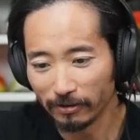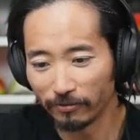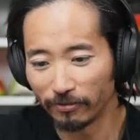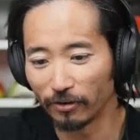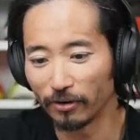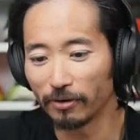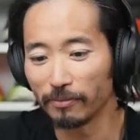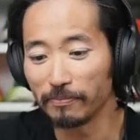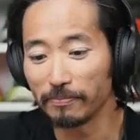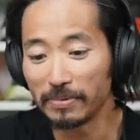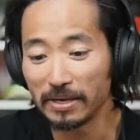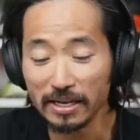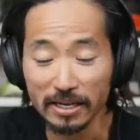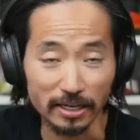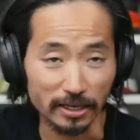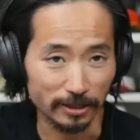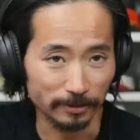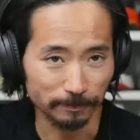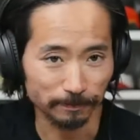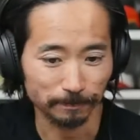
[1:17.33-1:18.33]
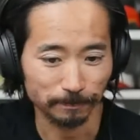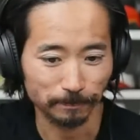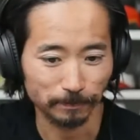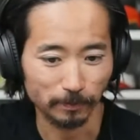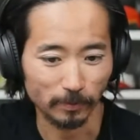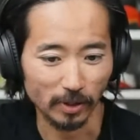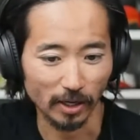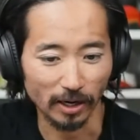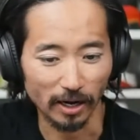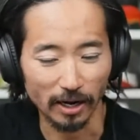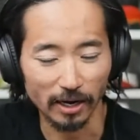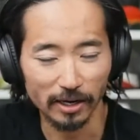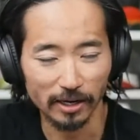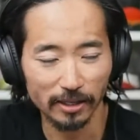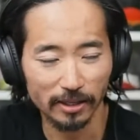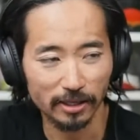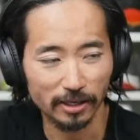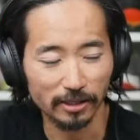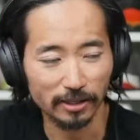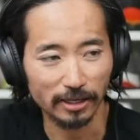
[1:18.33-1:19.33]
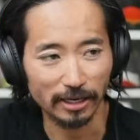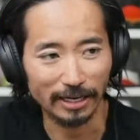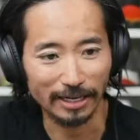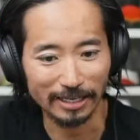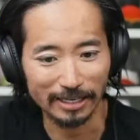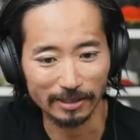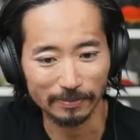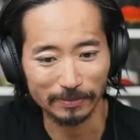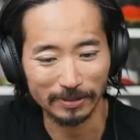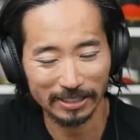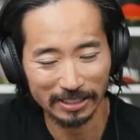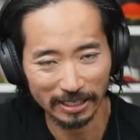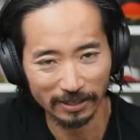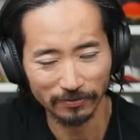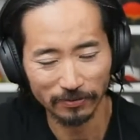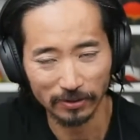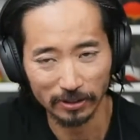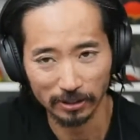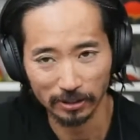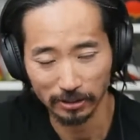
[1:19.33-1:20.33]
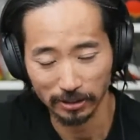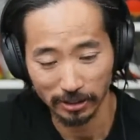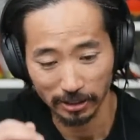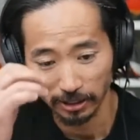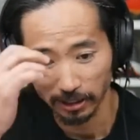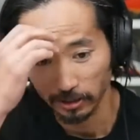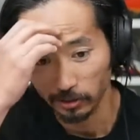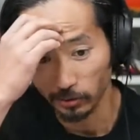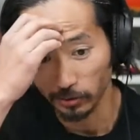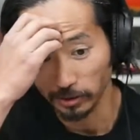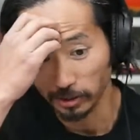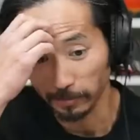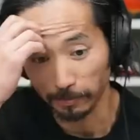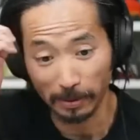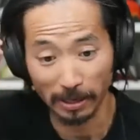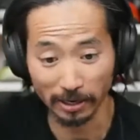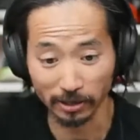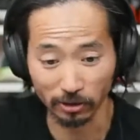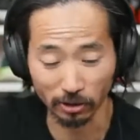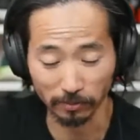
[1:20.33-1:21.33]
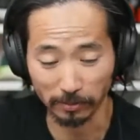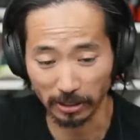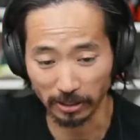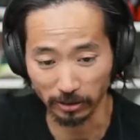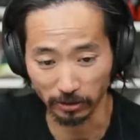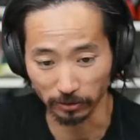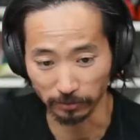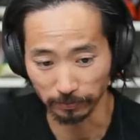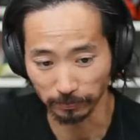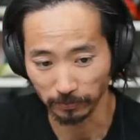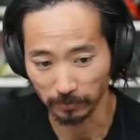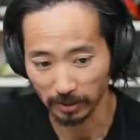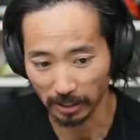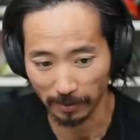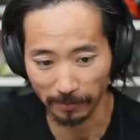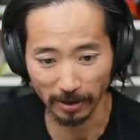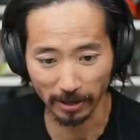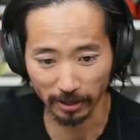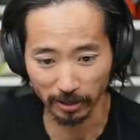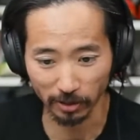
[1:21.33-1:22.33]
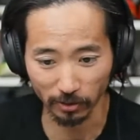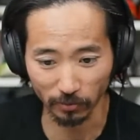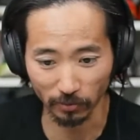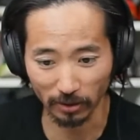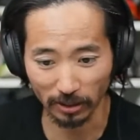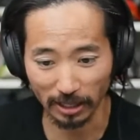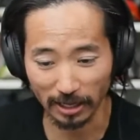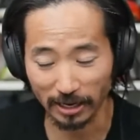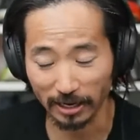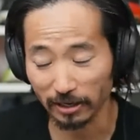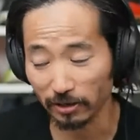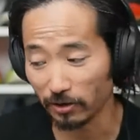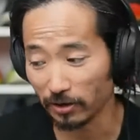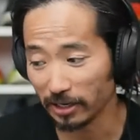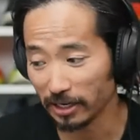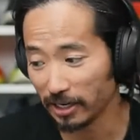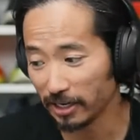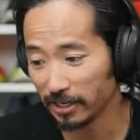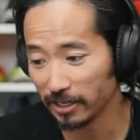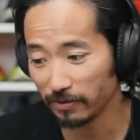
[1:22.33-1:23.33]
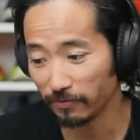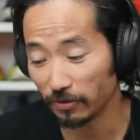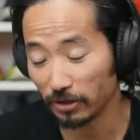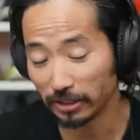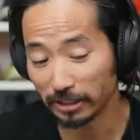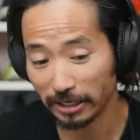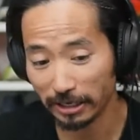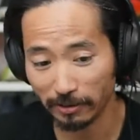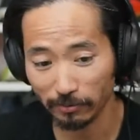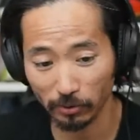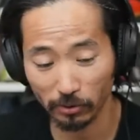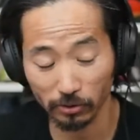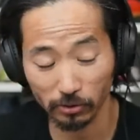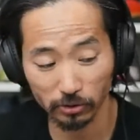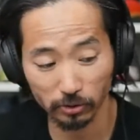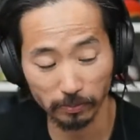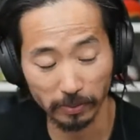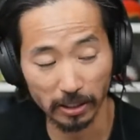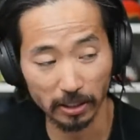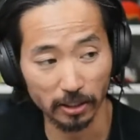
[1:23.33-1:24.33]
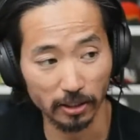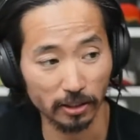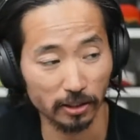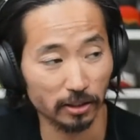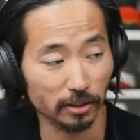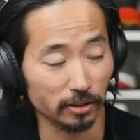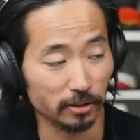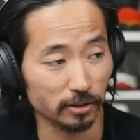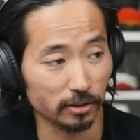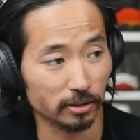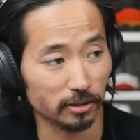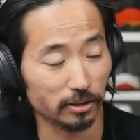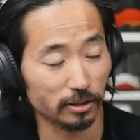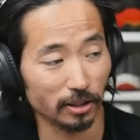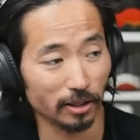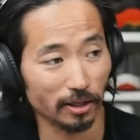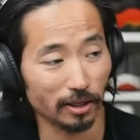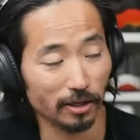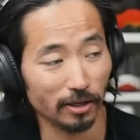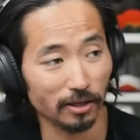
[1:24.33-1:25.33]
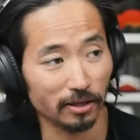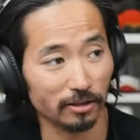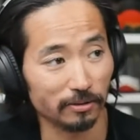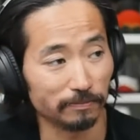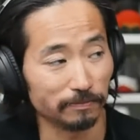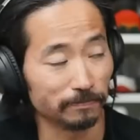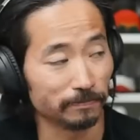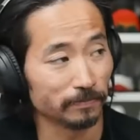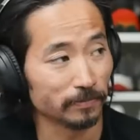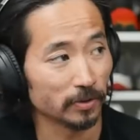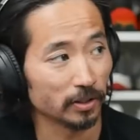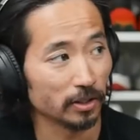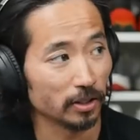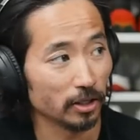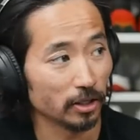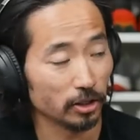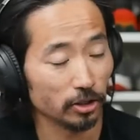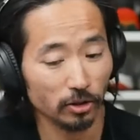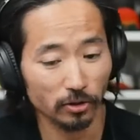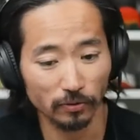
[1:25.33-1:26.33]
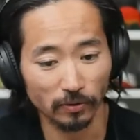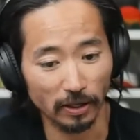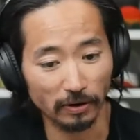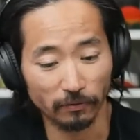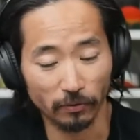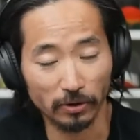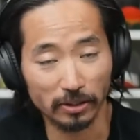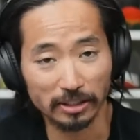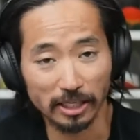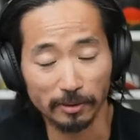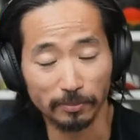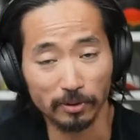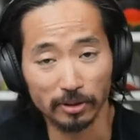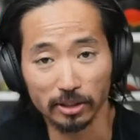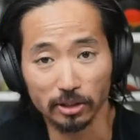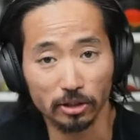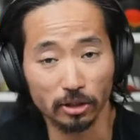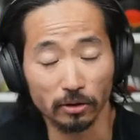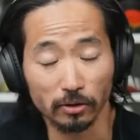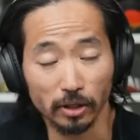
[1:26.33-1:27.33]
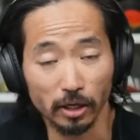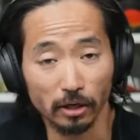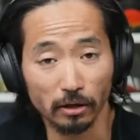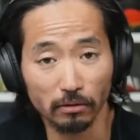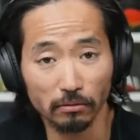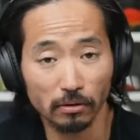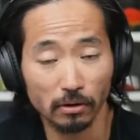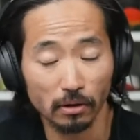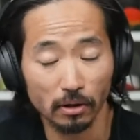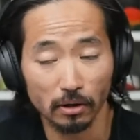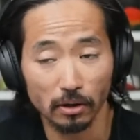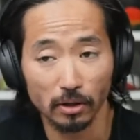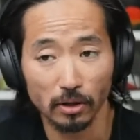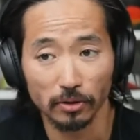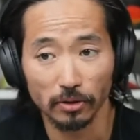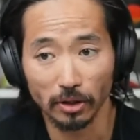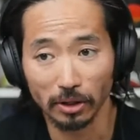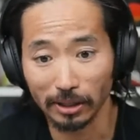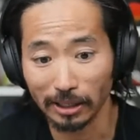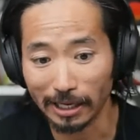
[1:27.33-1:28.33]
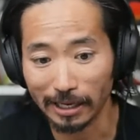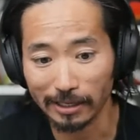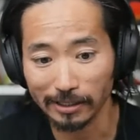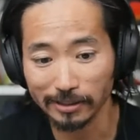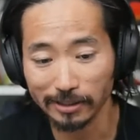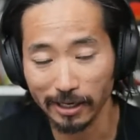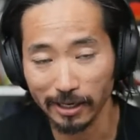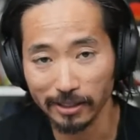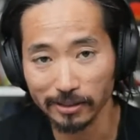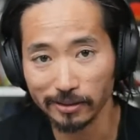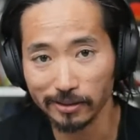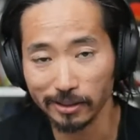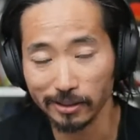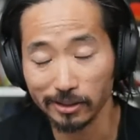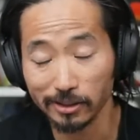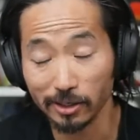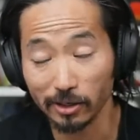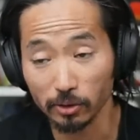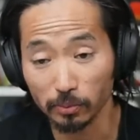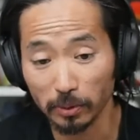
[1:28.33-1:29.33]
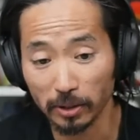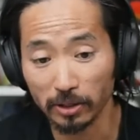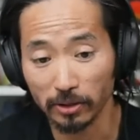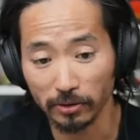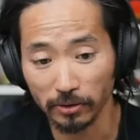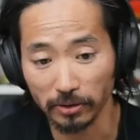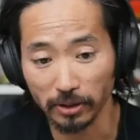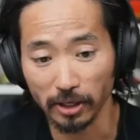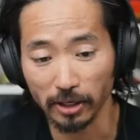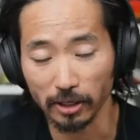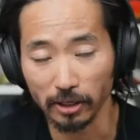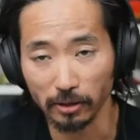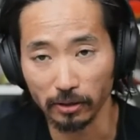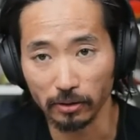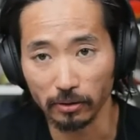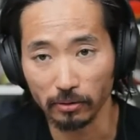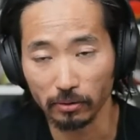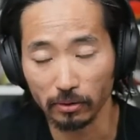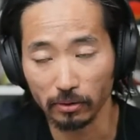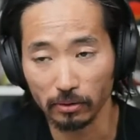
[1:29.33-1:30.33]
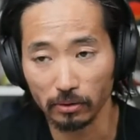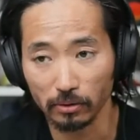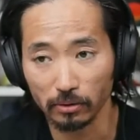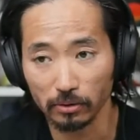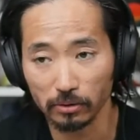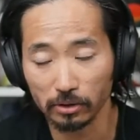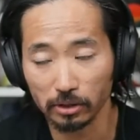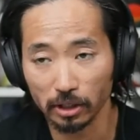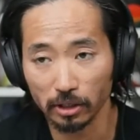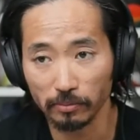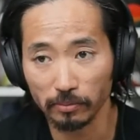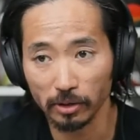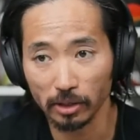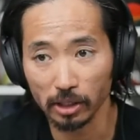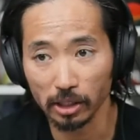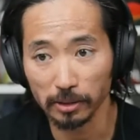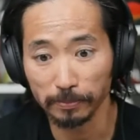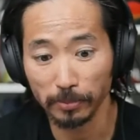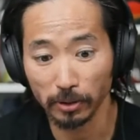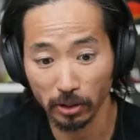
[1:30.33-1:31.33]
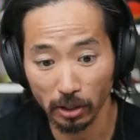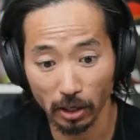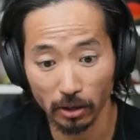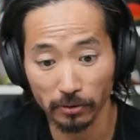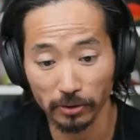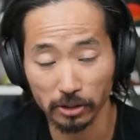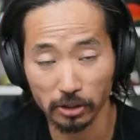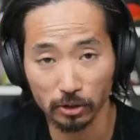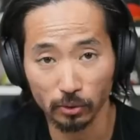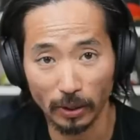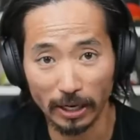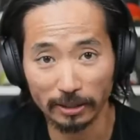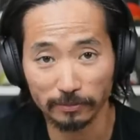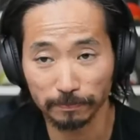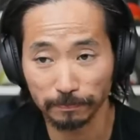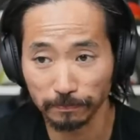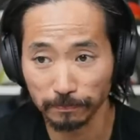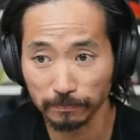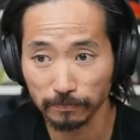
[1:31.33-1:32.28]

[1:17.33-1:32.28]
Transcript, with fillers: For me, I think that I am definitely going to pack all my own. I'm not going to rely on any of the tables because, um, you know, like for example, in Tokyo, the last aid station, I was planning on getting some of the Pocari Sweat